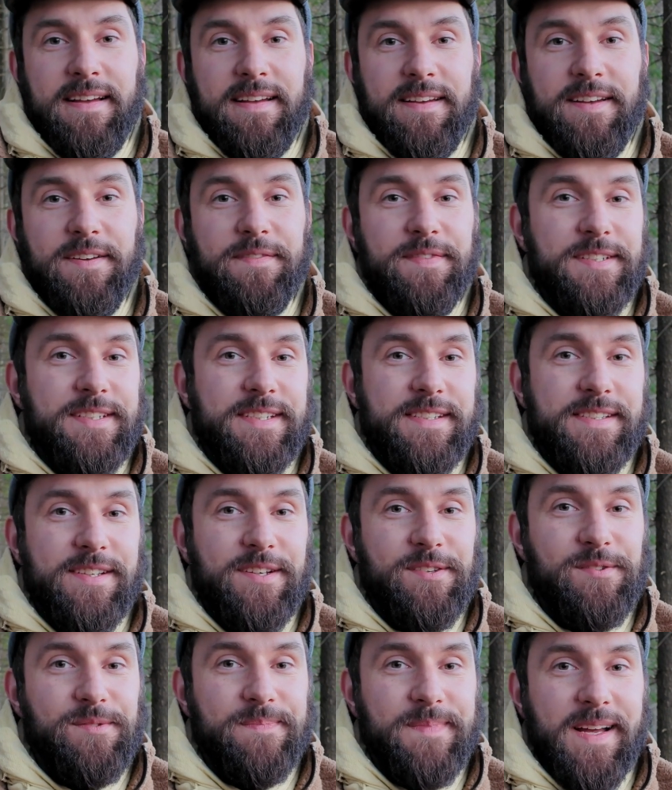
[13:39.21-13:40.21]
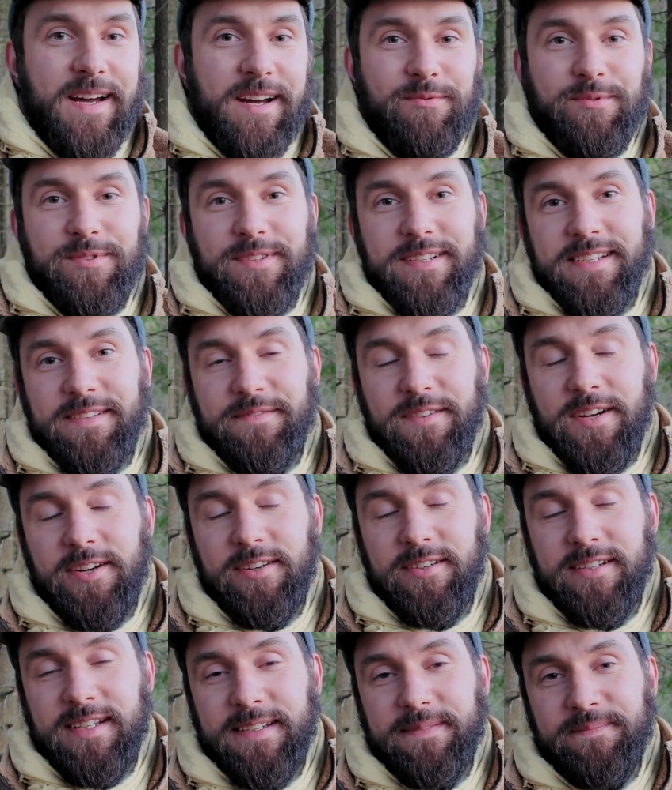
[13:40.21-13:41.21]
If I did so, I would leave
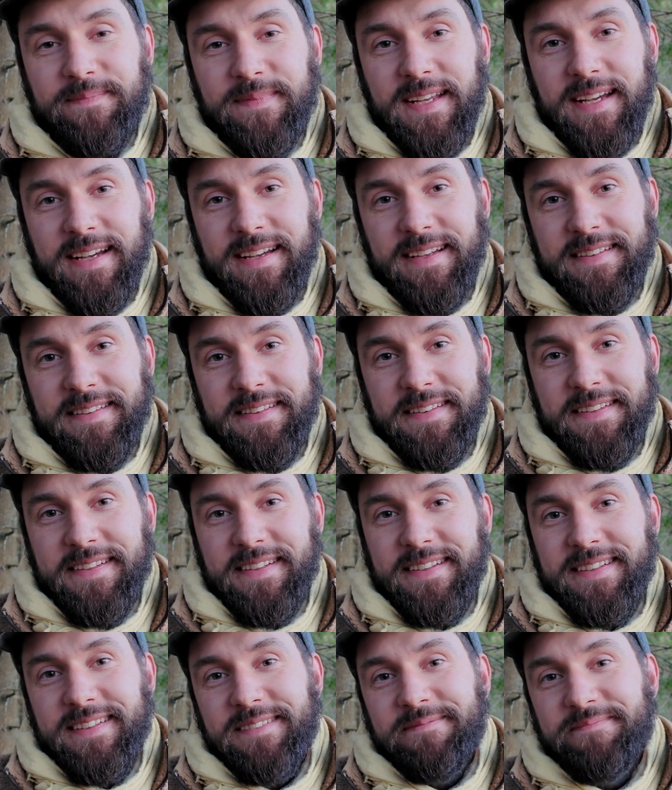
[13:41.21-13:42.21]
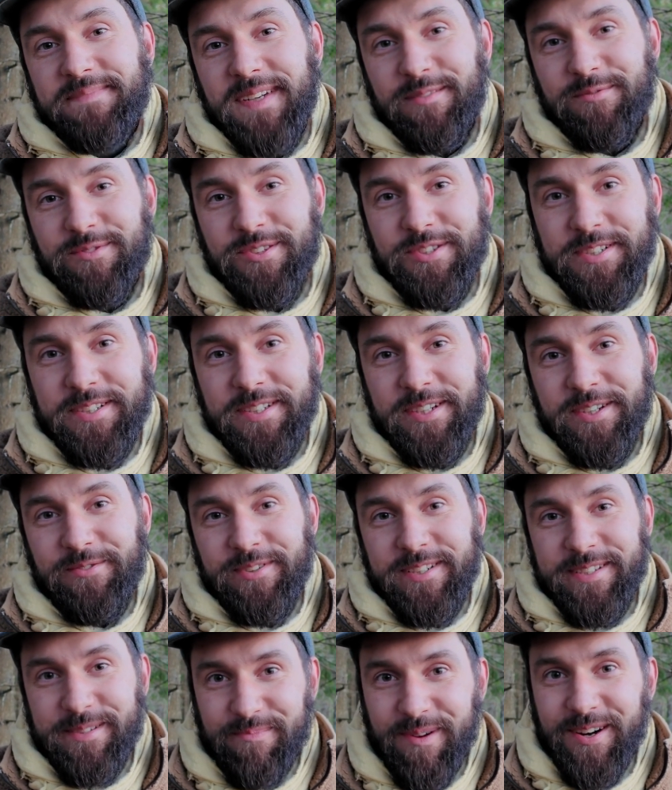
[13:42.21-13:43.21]
early, and I would drink
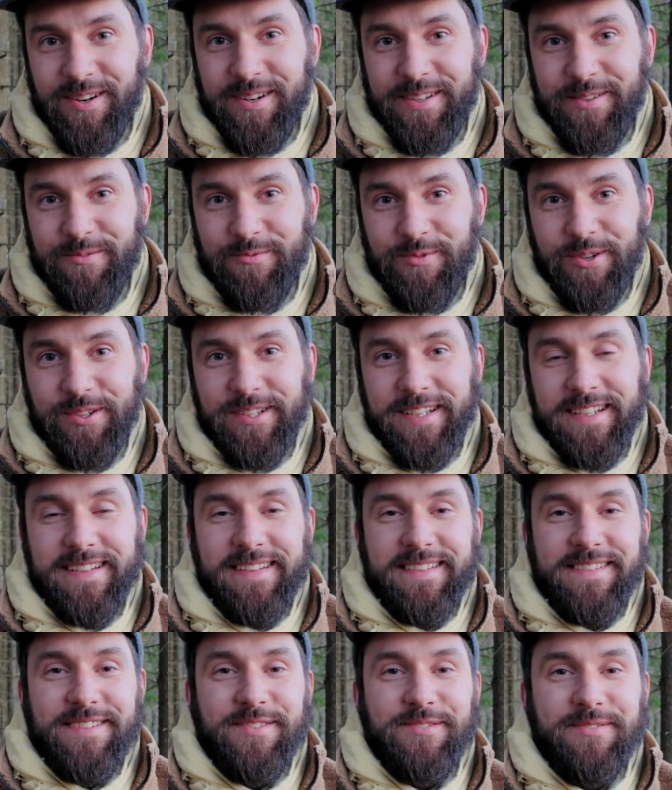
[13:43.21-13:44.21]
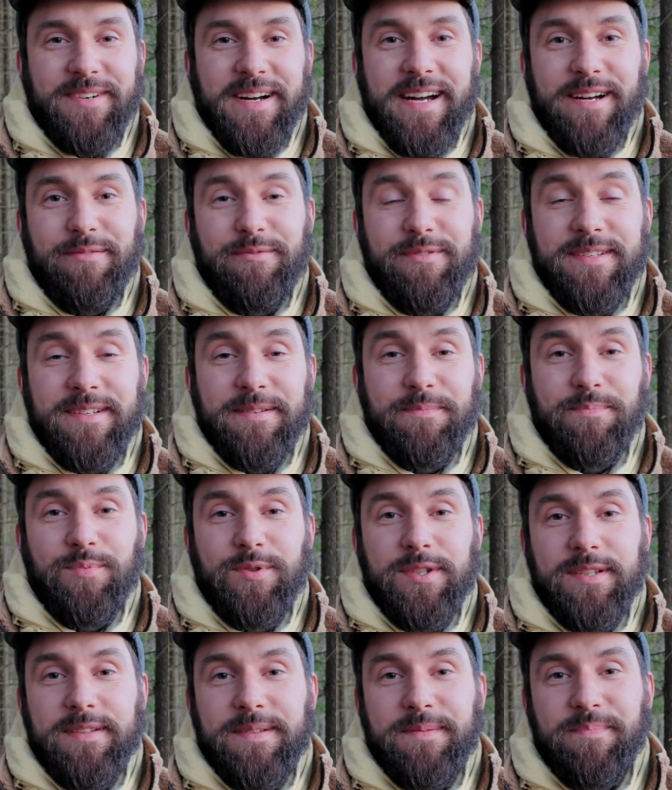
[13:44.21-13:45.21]
only sparkling water, so I was a
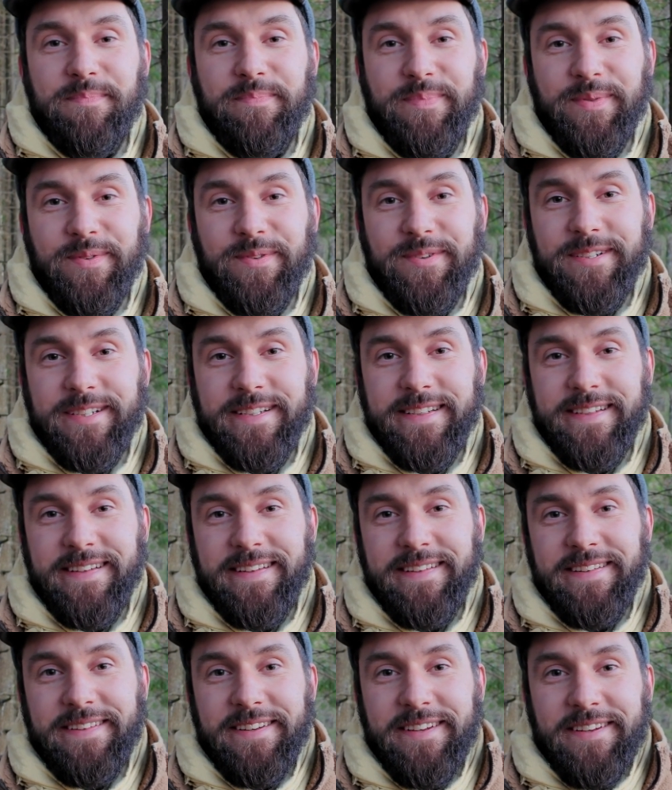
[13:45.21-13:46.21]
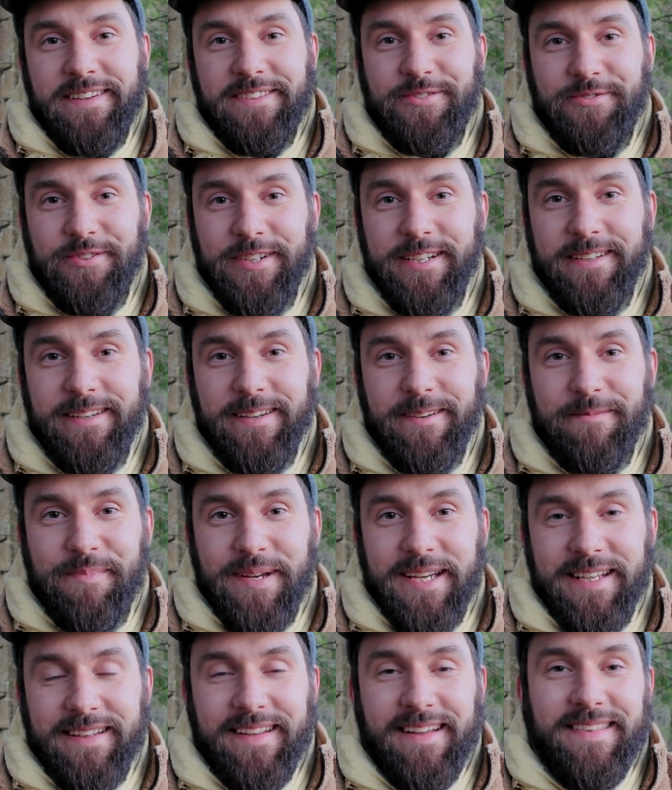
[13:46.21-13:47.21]
pretty boring drinking
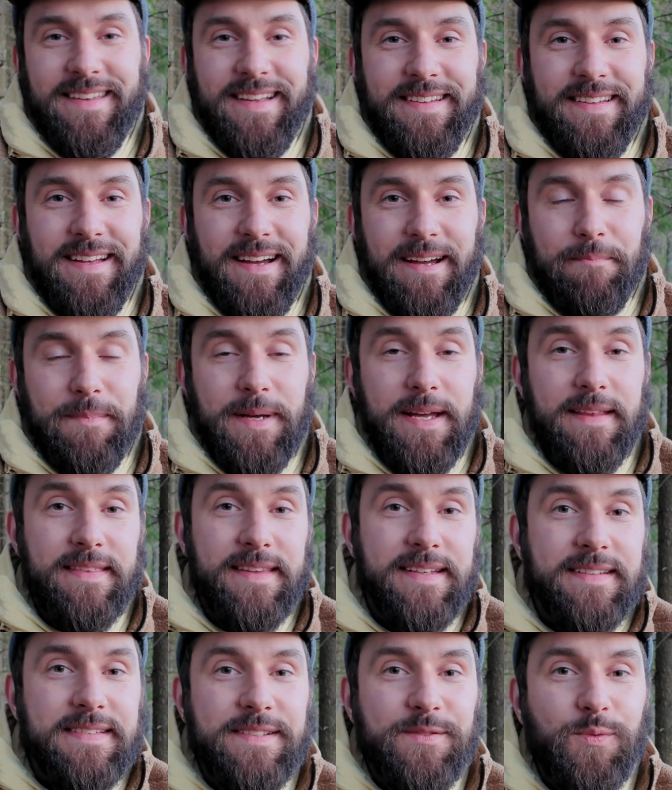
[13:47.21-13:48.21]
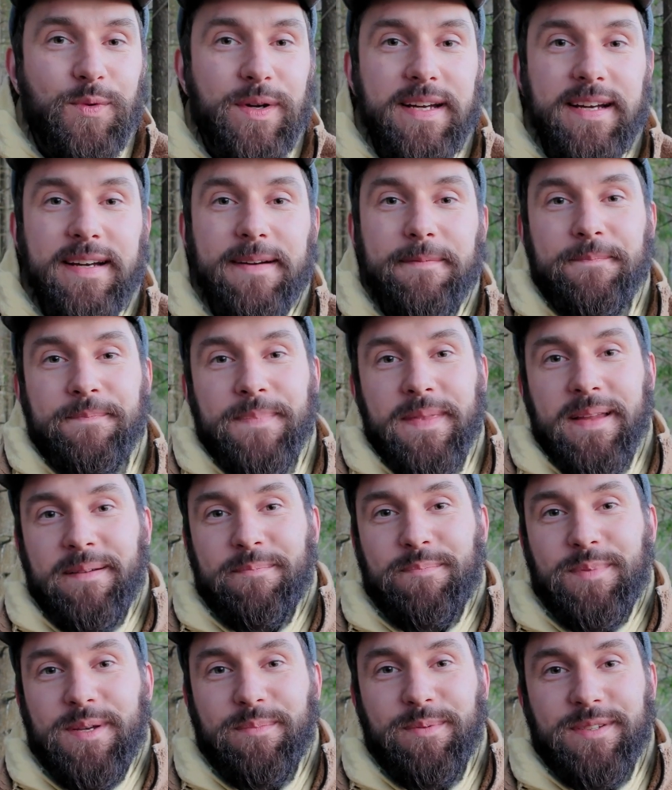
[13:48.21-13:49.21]
mate at that time. And this is where
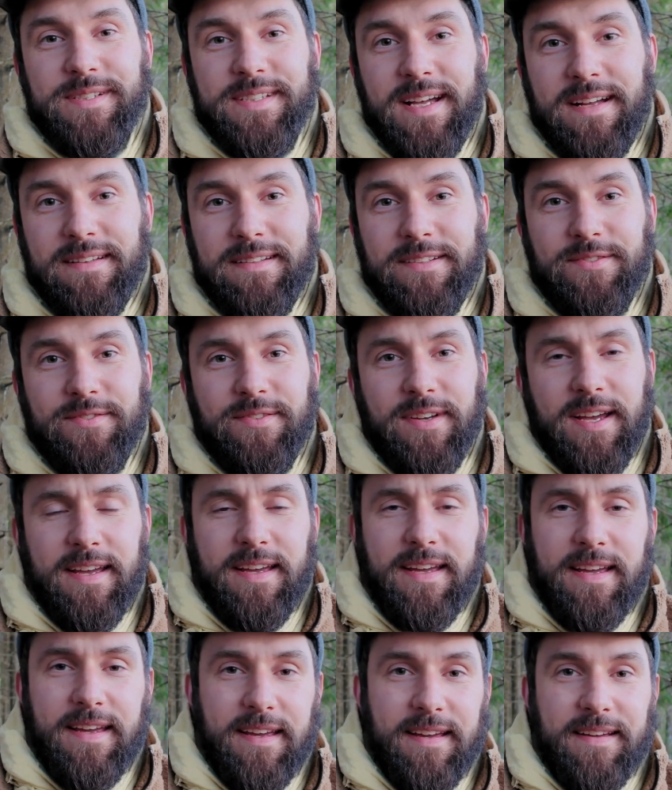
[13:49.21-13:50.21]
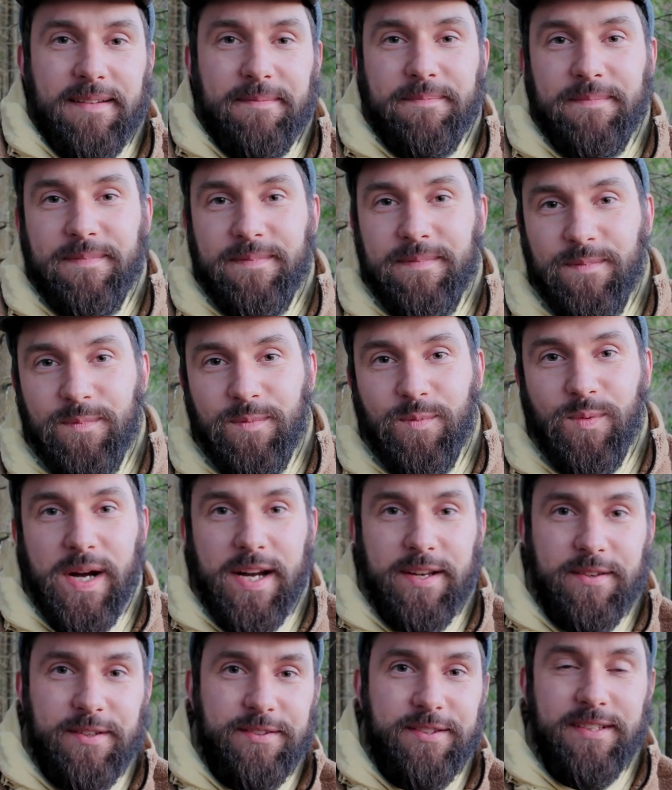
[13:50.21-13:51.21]
people started to, hey,
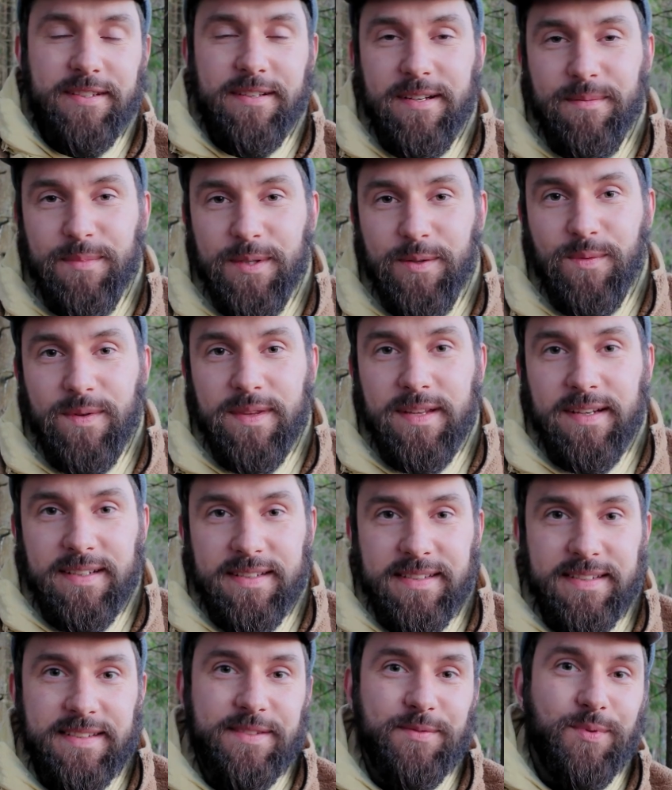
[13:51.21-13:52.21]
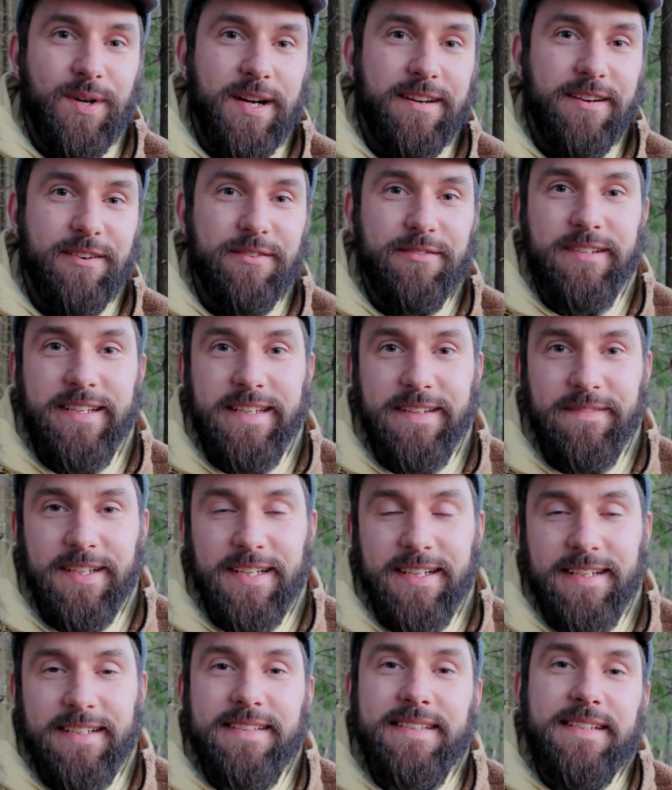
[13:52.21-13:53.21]
why are you not coming with us? Why are you
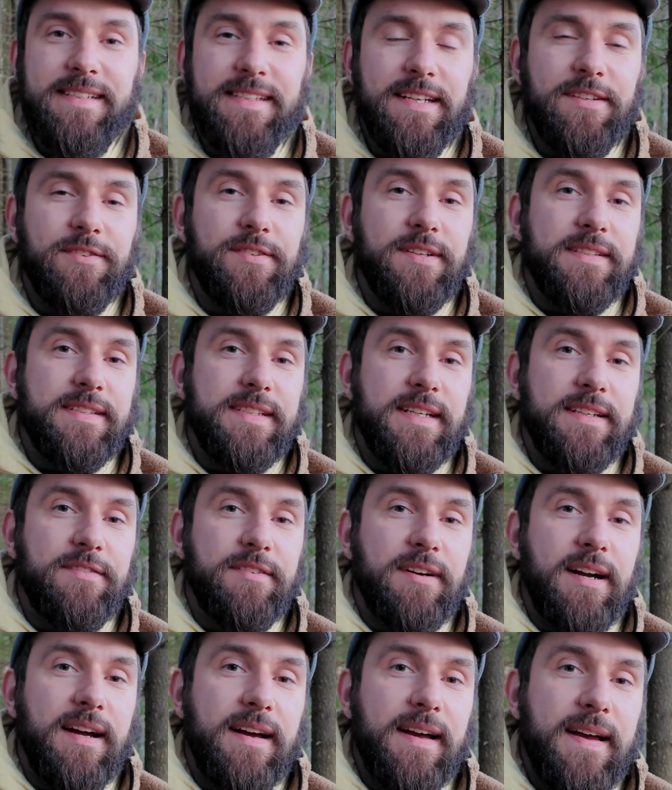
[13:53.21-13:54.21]
leaving us? Etc., etc.